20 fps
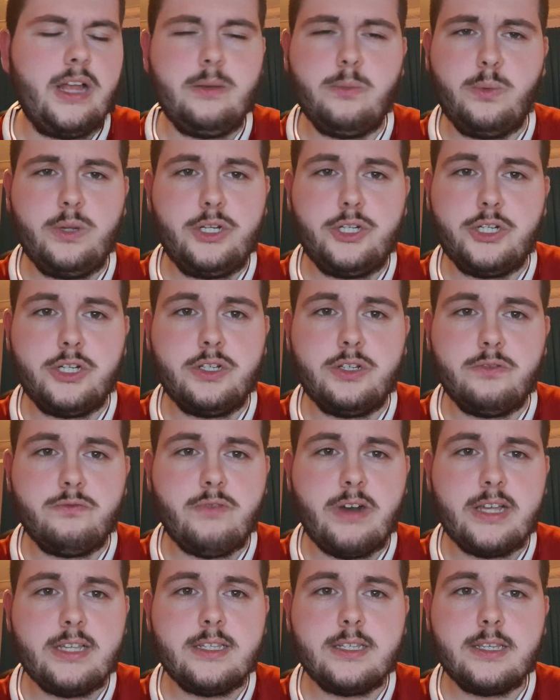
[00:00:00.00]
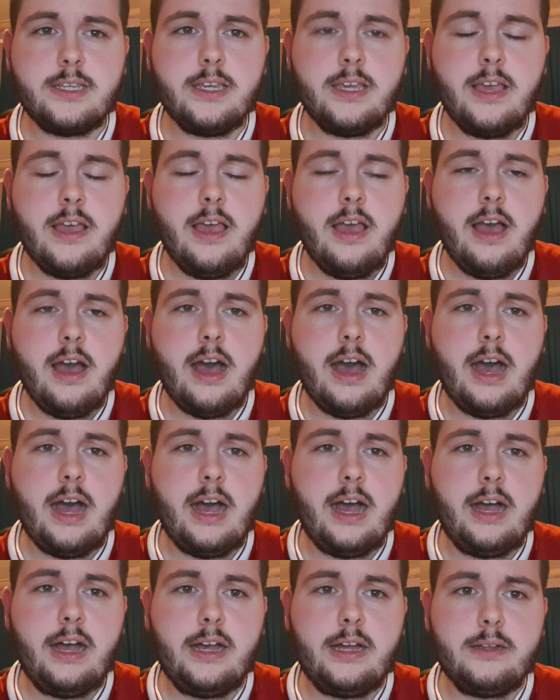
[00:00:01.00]
we shouldn't risk
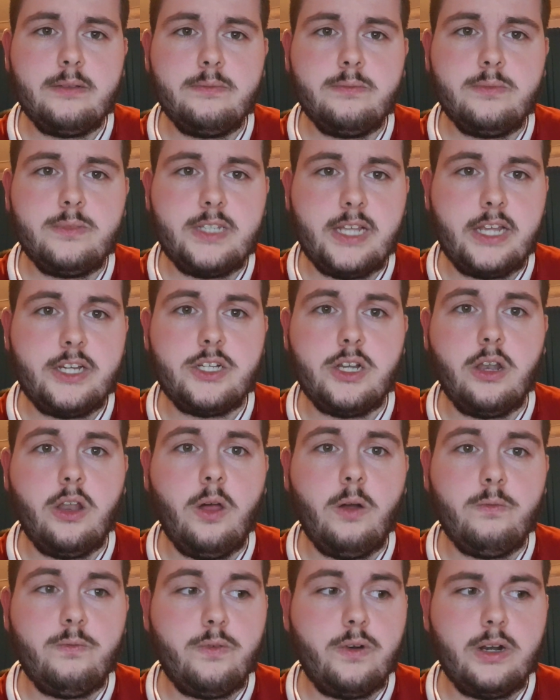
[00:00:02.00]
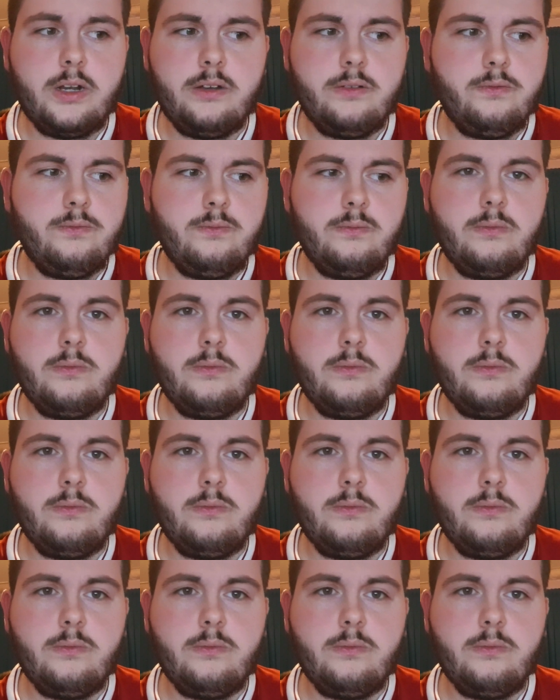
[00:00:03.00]
Dejan Lovren